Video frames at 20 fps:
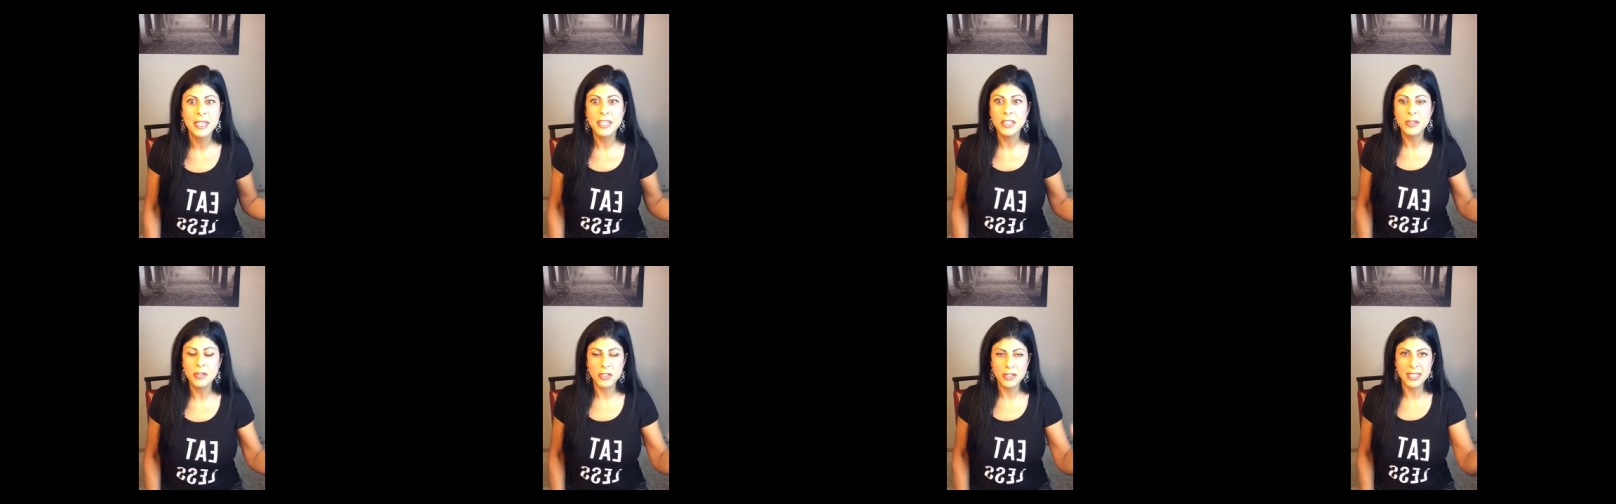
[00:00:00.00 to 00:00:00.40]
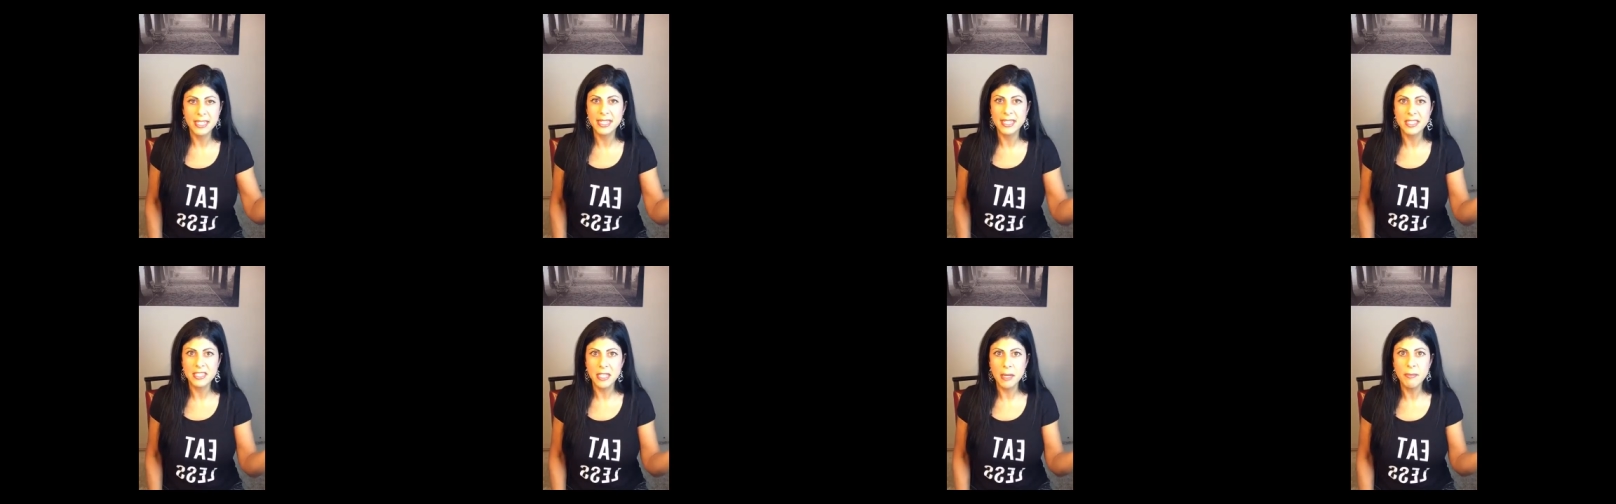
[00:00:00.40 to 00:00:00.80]
You're
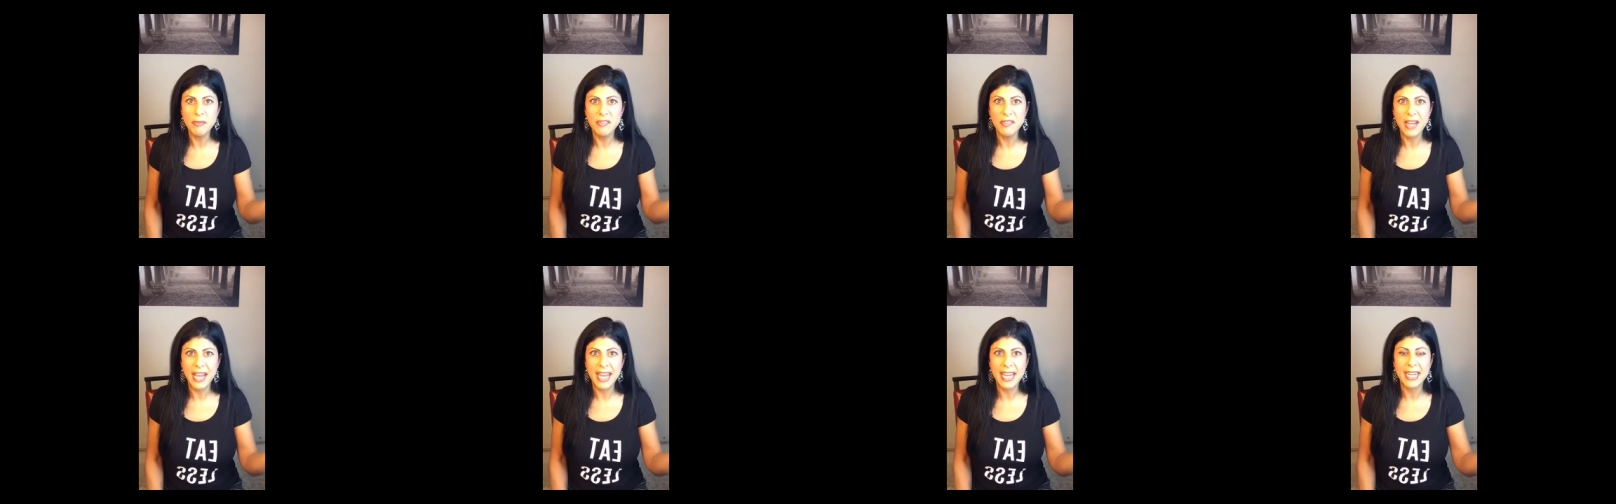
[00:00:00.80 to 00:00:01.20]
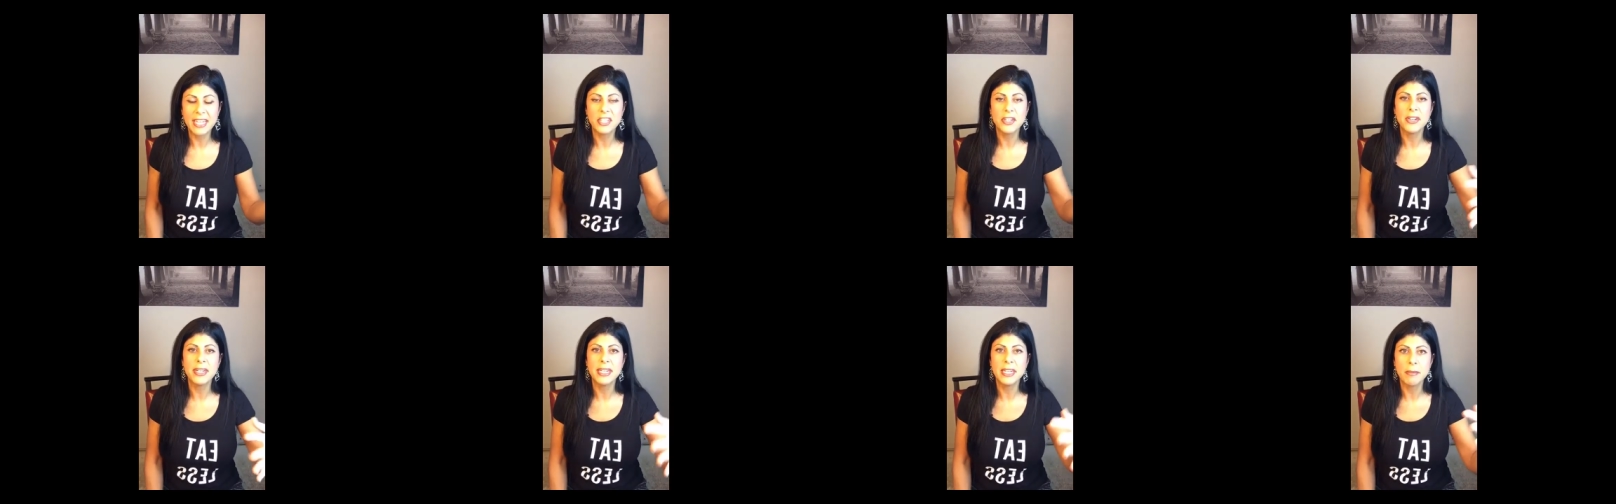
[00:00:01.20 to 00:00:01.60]
eating some fat and
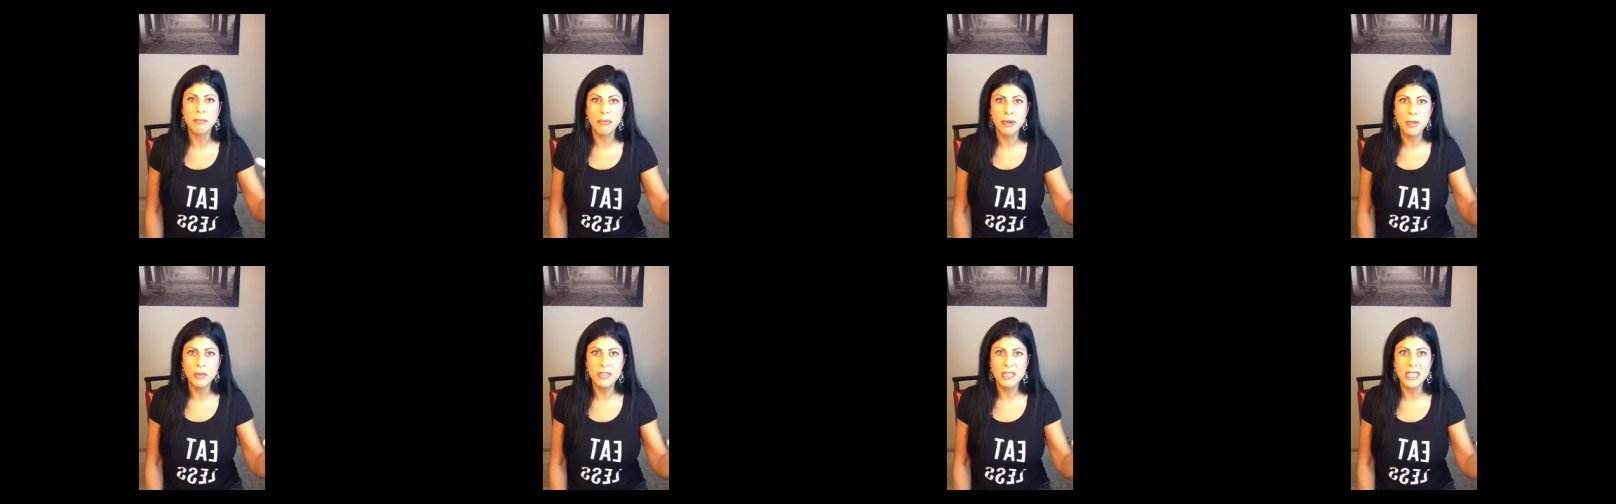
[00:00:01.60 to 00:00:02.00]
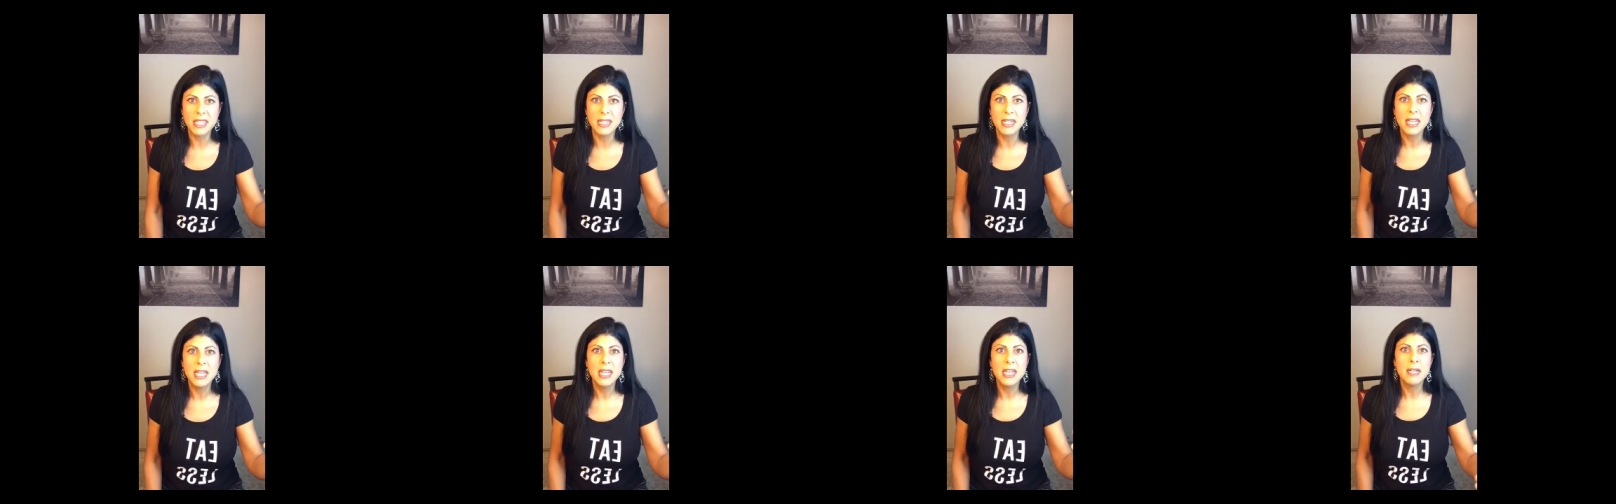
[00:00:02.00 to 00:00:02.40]
you're eating
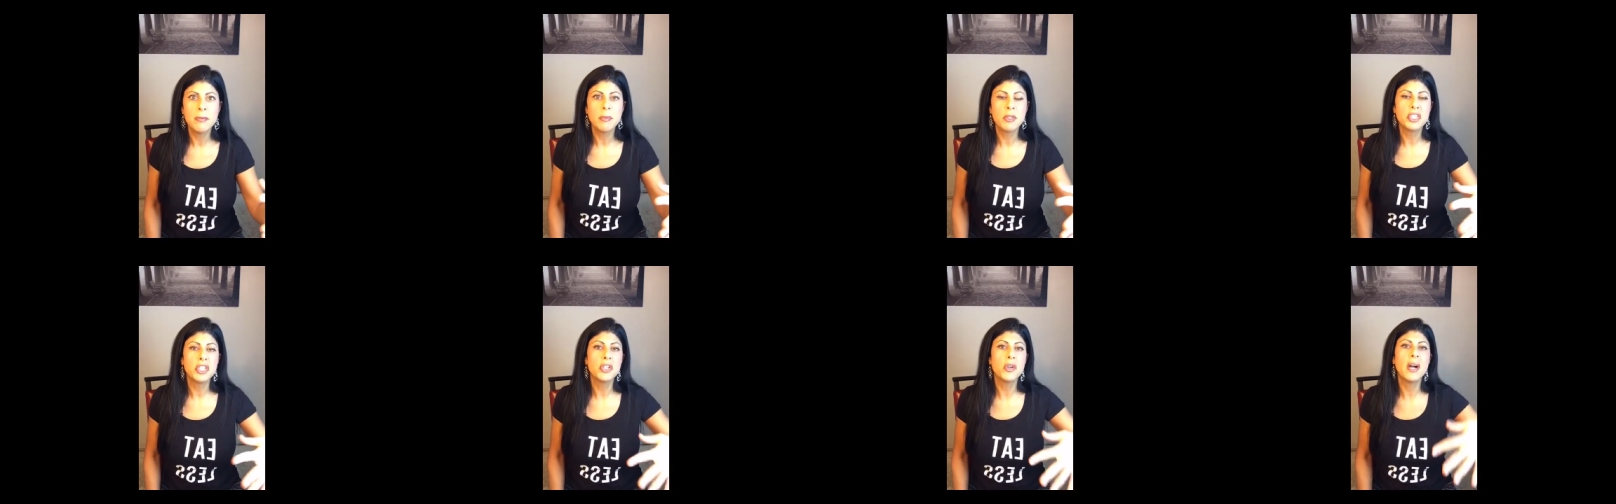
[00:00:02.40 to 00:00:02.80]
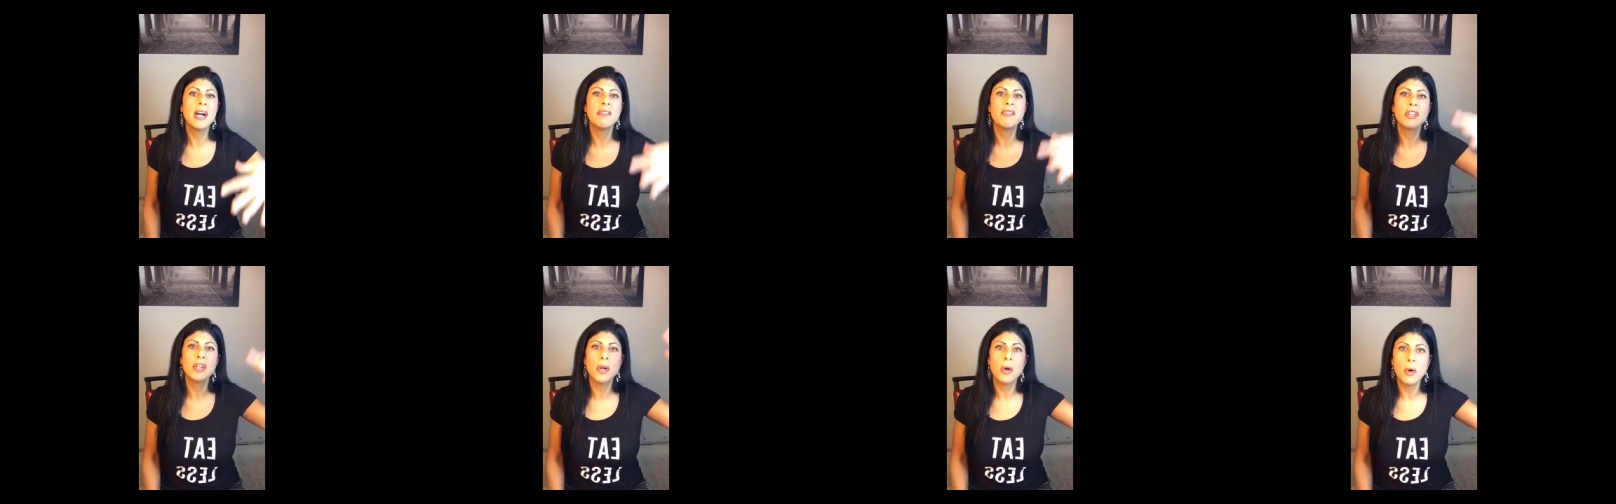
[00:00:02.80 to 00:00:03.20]
protein, but you don't
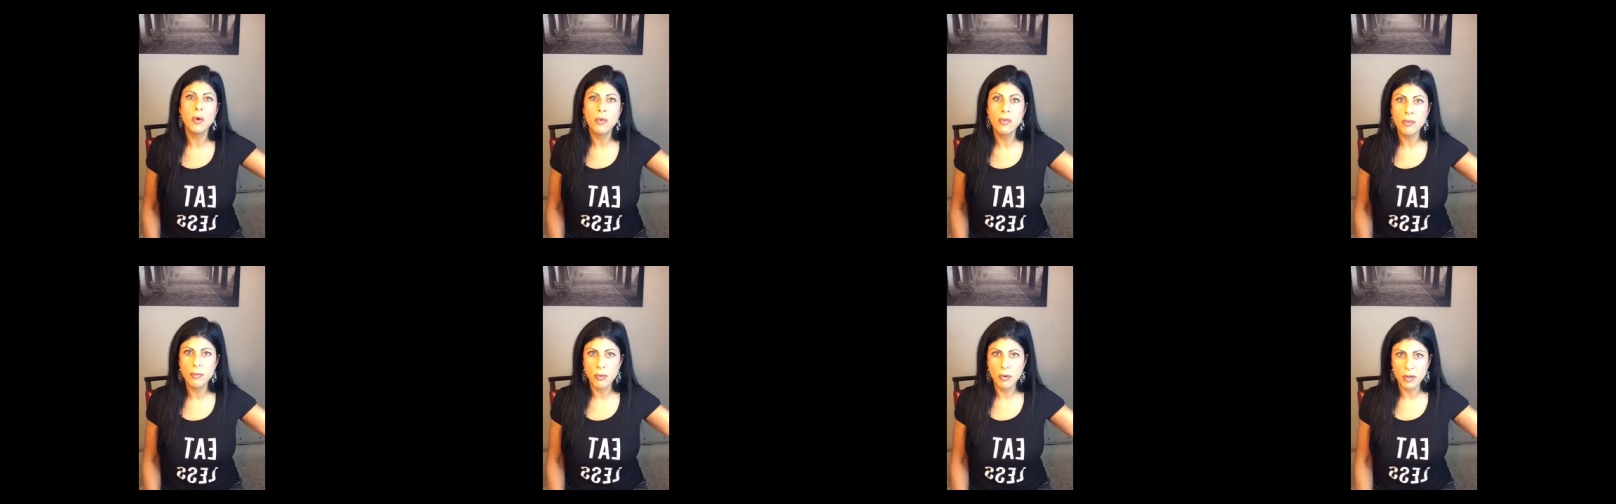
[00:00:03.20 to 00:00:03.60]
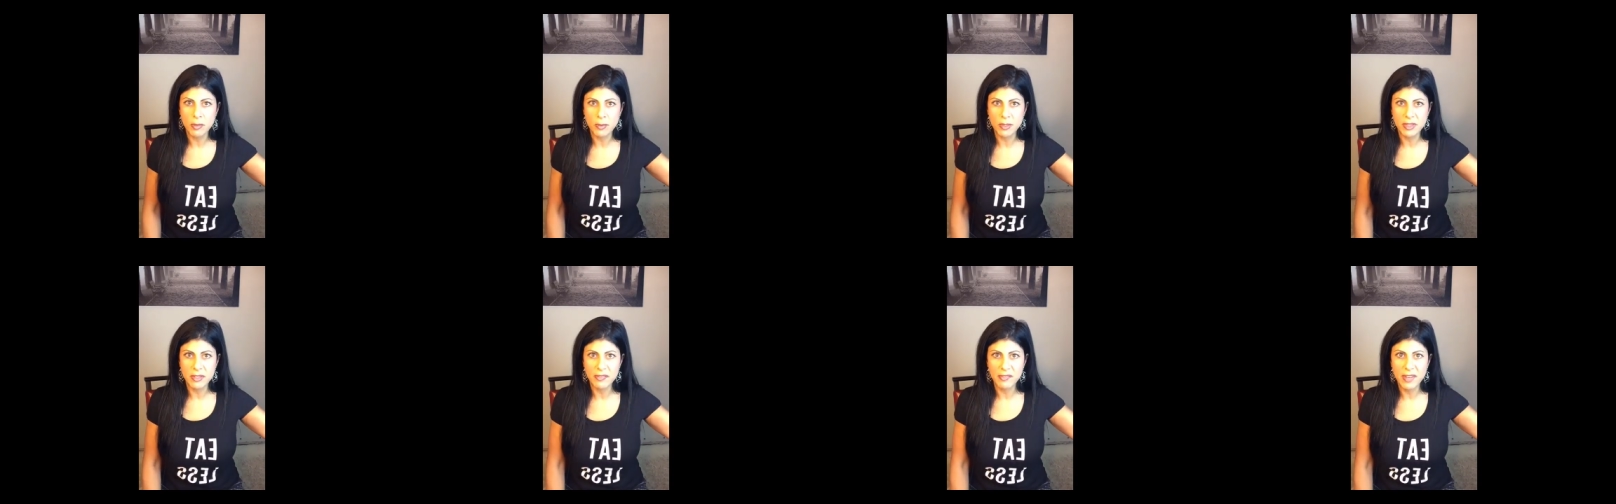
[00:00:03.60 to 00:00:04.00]
have to go overboard
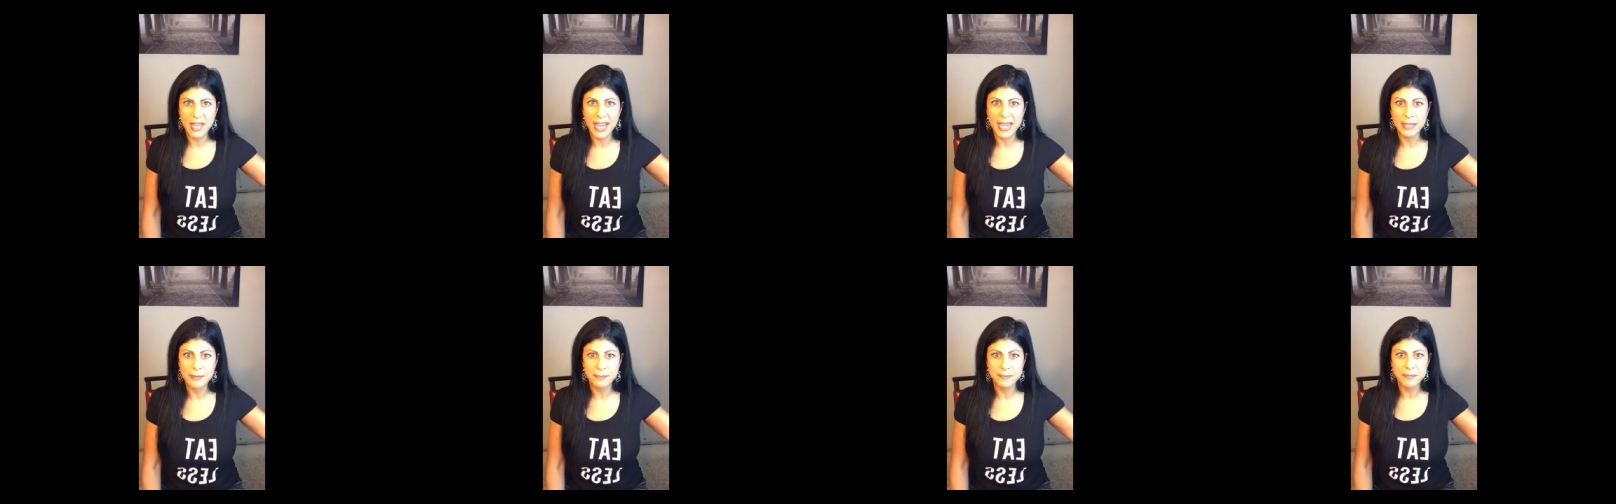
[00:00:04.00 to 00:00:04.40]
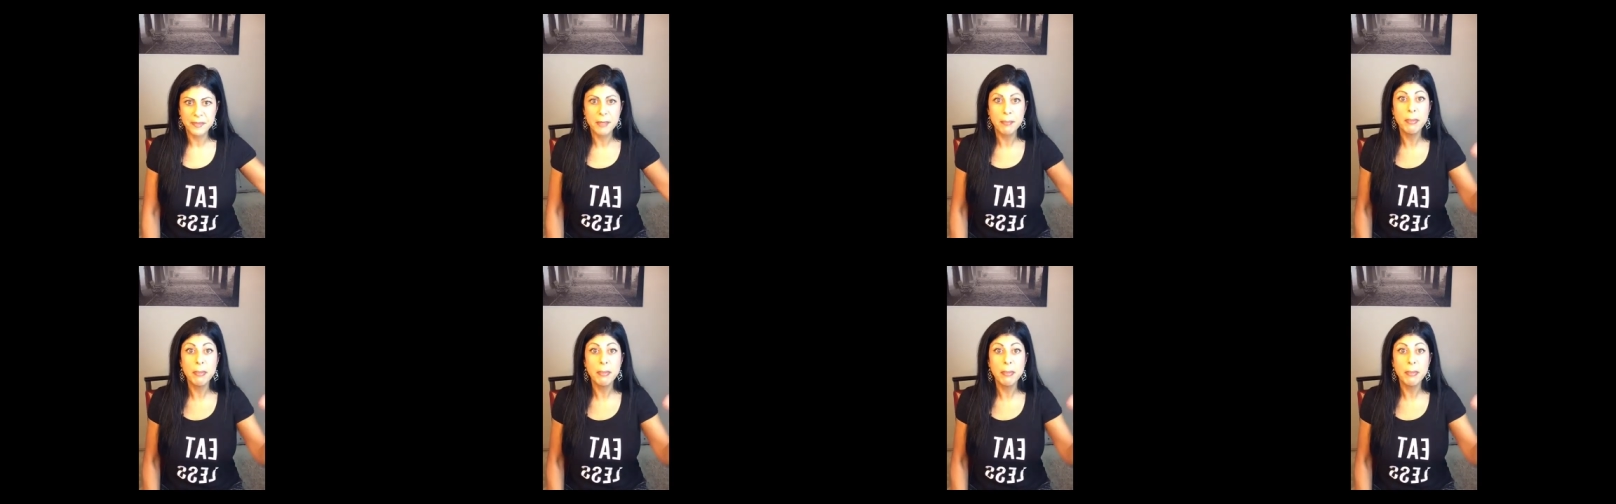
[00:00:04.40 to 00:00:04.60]
with the fat.